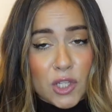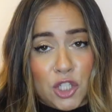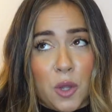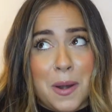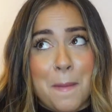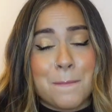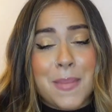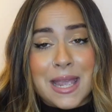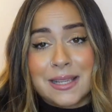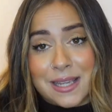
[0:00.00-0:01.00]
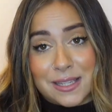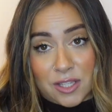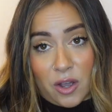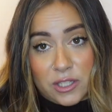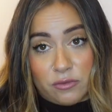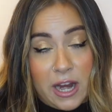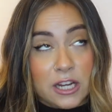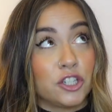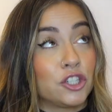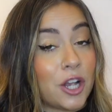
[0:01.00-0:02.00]
So an amazing size
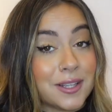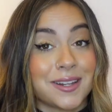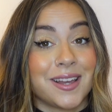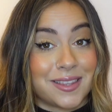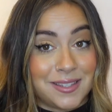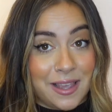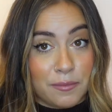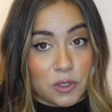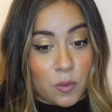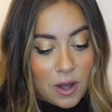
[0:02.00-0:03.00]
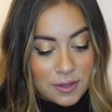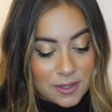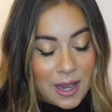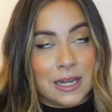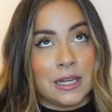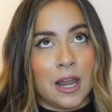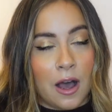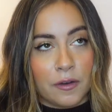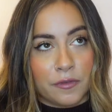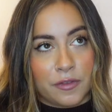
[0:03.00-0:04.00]
range, just like the Skims ones. I
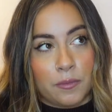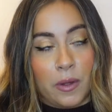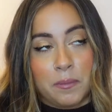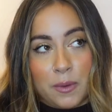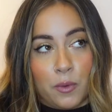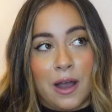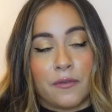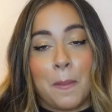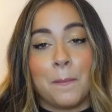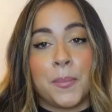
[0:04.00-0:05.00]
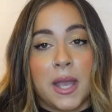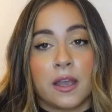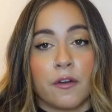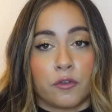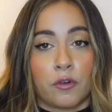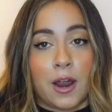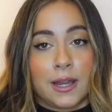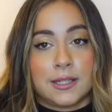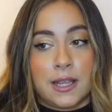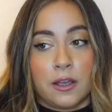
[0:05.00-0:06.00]
love when people have a big
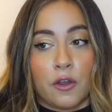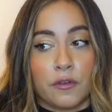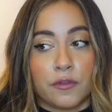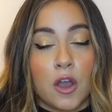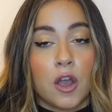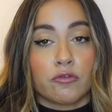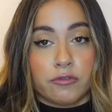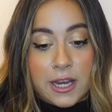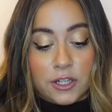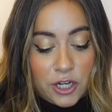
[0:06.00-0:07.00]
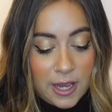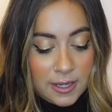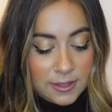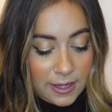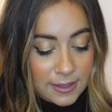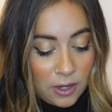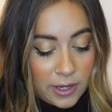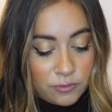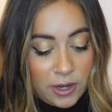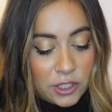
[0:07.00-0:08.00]
variety of ranges, like
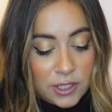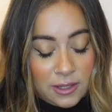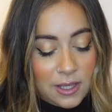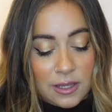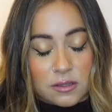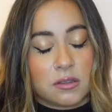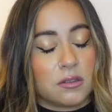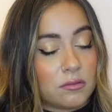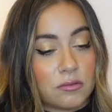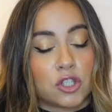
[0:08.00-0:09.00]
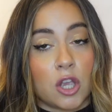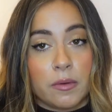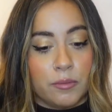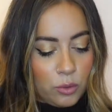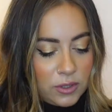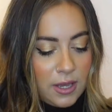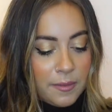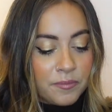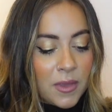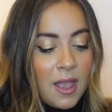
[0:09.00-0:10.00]
size ranges. I think it's so
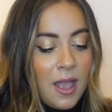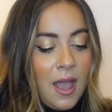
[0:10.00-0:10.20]
important.